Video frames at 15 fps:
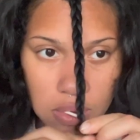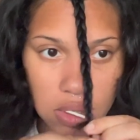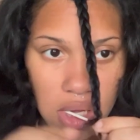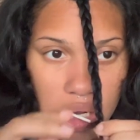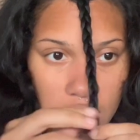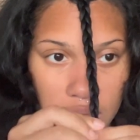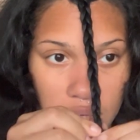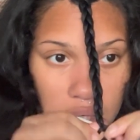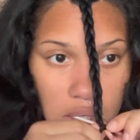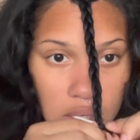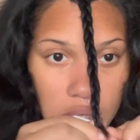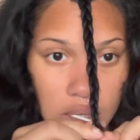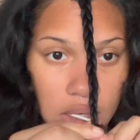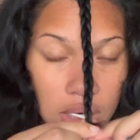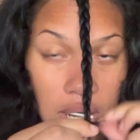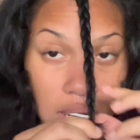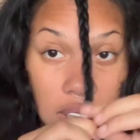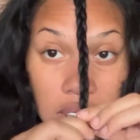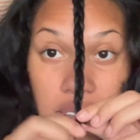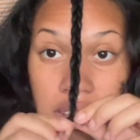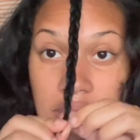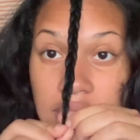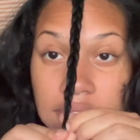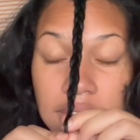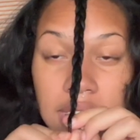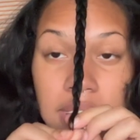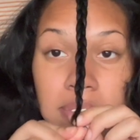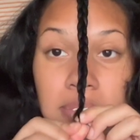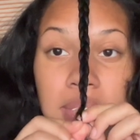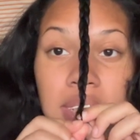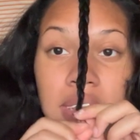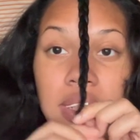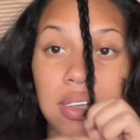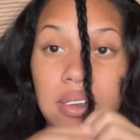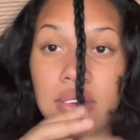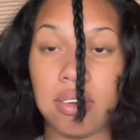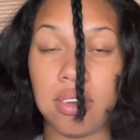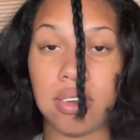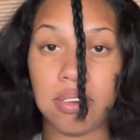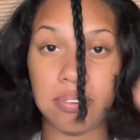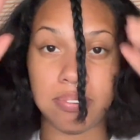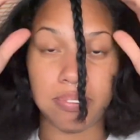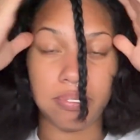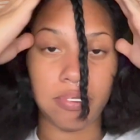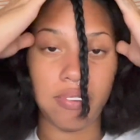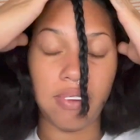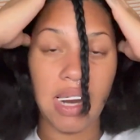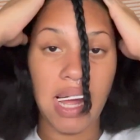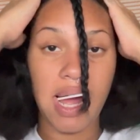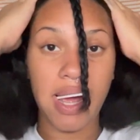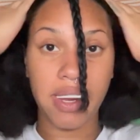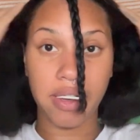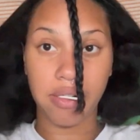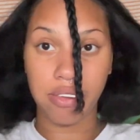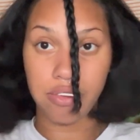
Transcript: not looking good. I needed to find my flat iron.